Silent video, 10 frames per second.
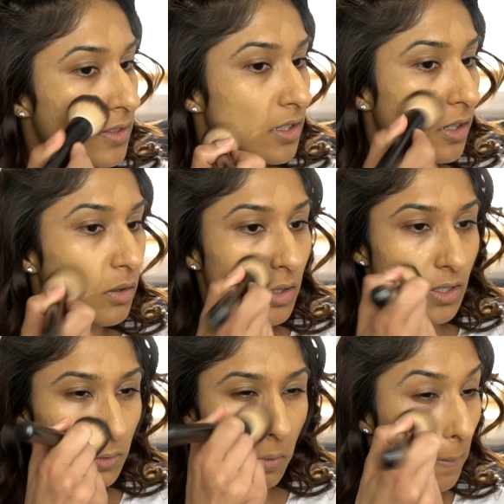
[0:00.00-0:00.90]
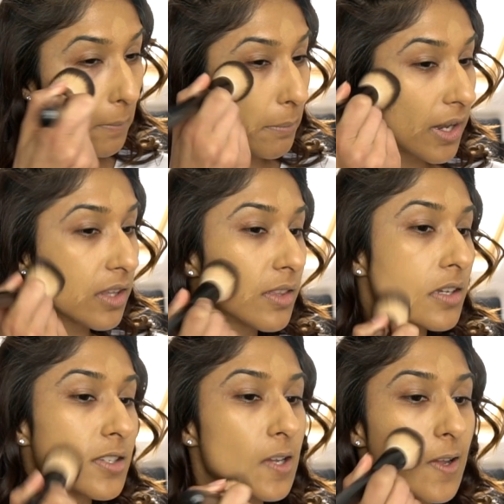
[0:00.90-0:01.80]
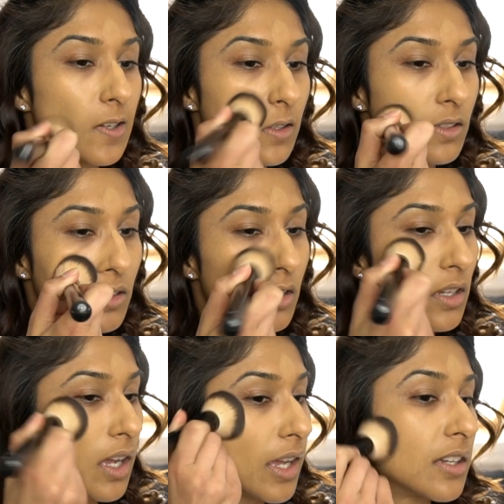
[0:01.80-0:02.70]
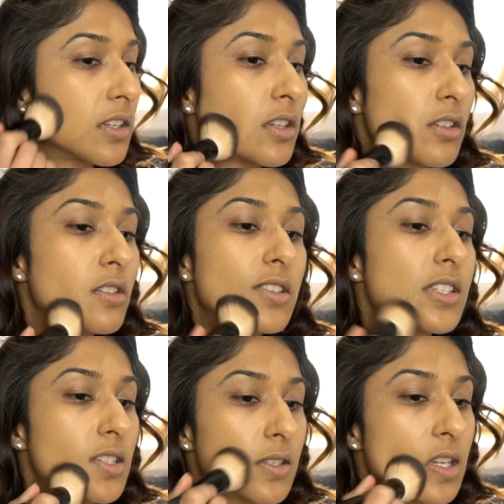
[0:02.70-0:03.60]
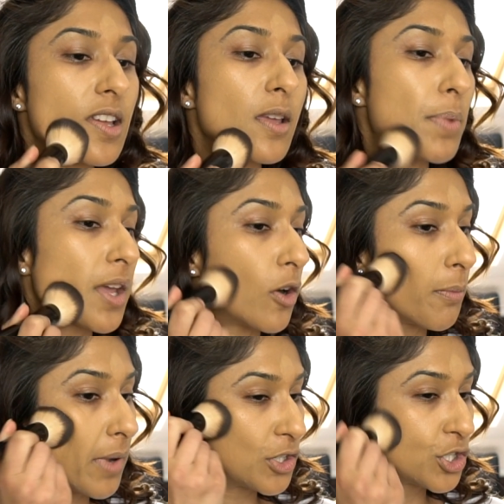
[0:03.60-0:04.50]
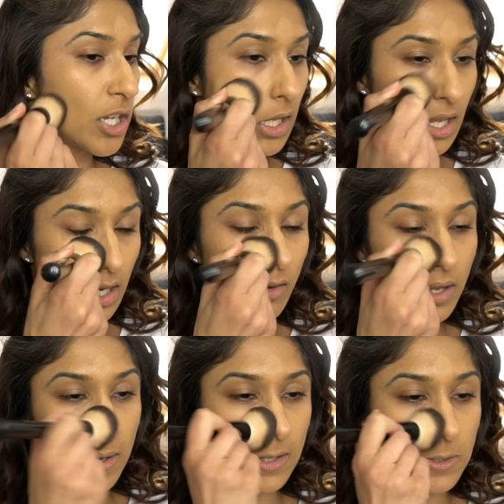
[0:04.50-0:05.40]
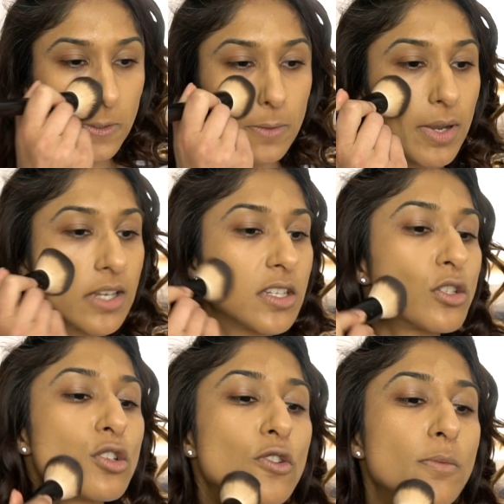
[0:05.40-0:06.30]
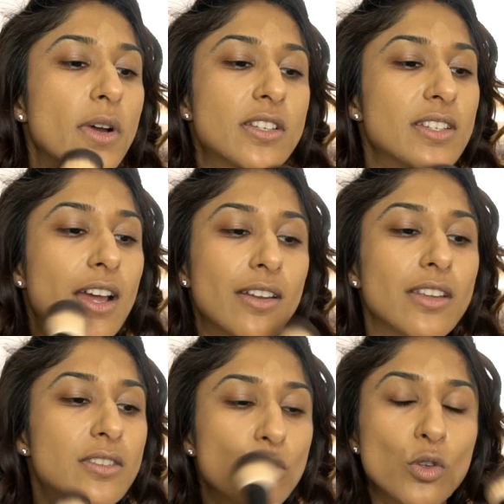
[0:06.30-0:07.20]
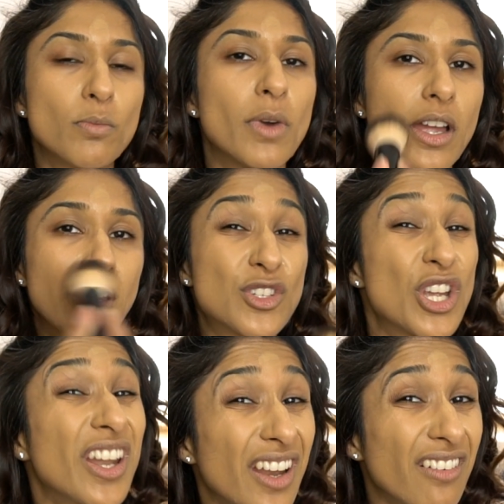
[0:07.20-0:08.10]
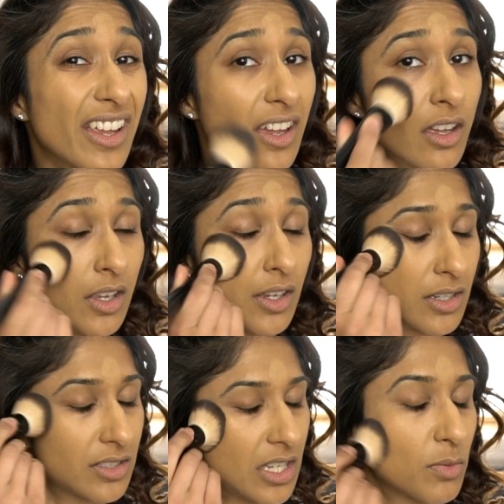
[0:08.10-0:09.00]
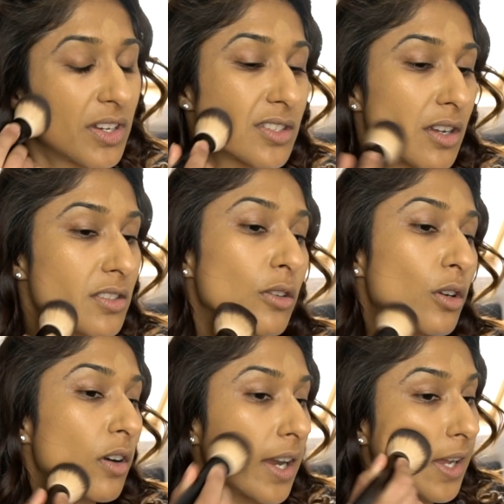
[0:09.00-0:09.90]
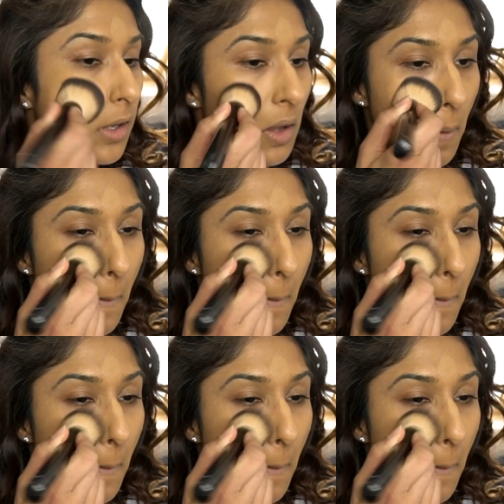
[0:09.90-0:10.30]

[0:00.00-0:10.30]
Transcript: So I'm gonna blend this in and keep it on my cheek area. I don't want to blend it too much down into my chin area because that's when it starts to look grey.